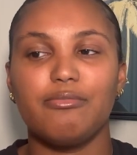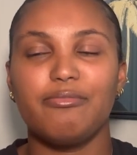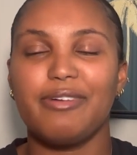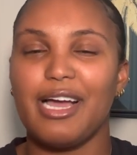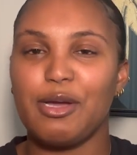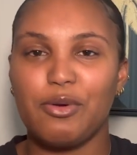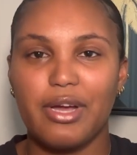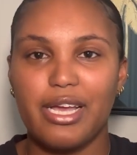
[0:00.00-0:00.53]

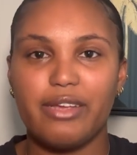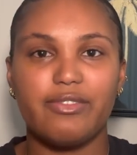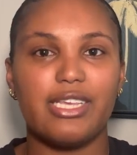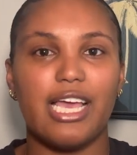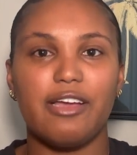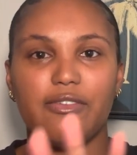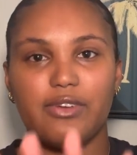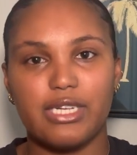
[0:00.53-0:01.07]
by waves
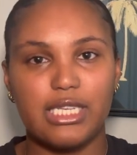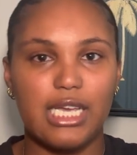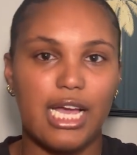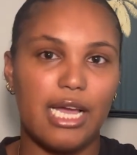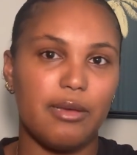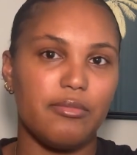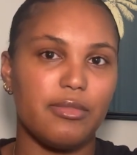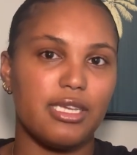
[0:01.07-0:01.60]
every
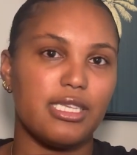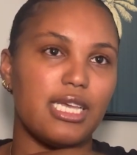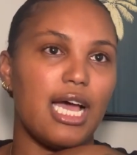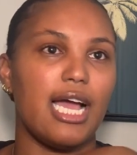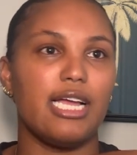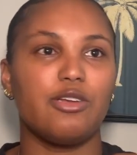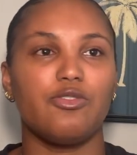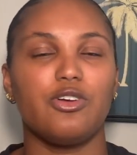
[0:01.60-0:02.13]
time the
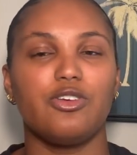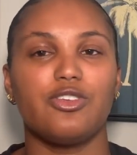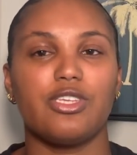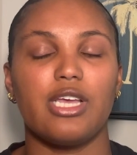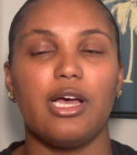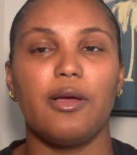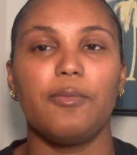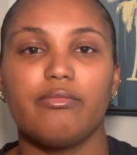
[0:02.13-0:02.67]
tide rolls
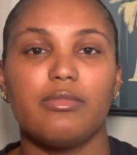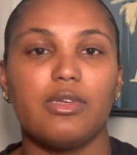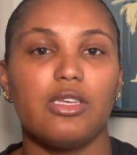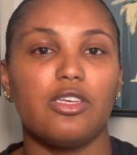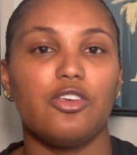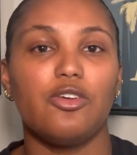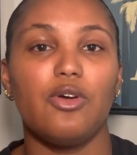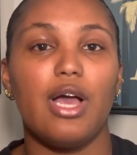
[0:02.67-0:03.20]
up.
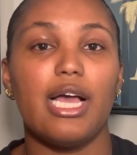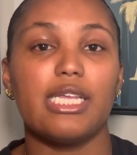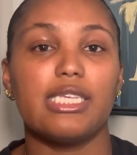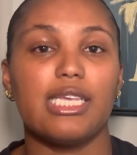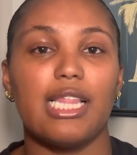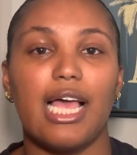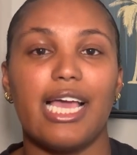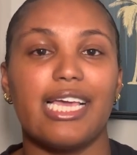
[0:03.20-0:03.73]
You had to
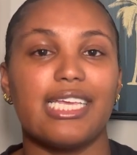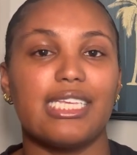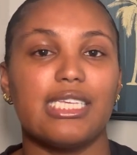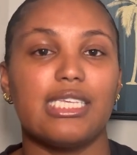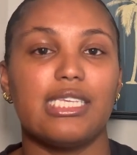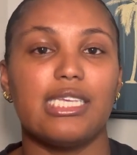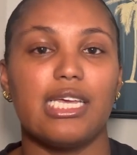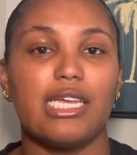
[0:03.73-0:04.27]
like
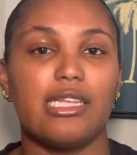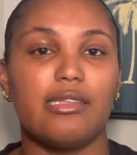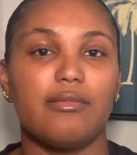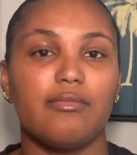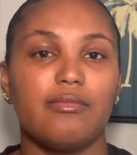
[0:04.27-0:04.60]
sit